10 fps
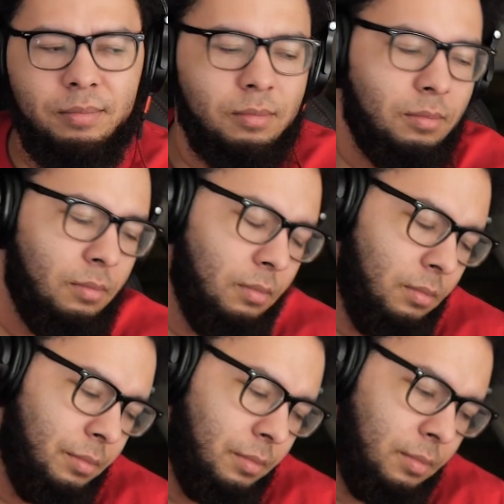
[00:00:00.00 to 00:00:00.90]

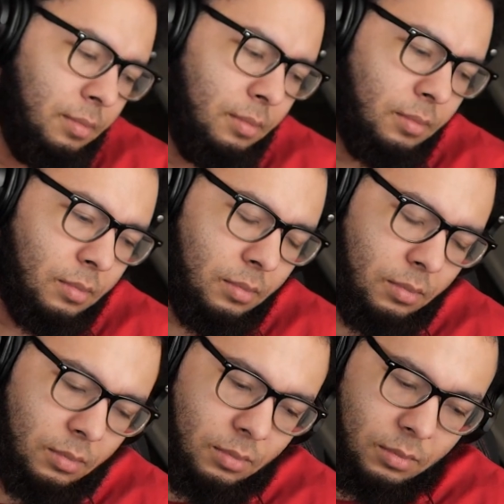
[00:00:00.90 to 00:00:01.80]

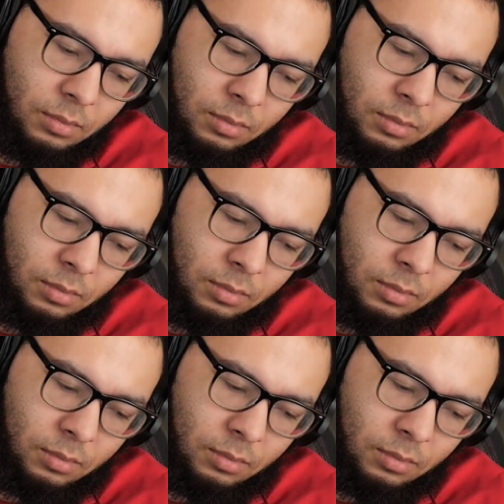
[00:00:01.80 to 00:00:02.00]
No one is speaking in this clip.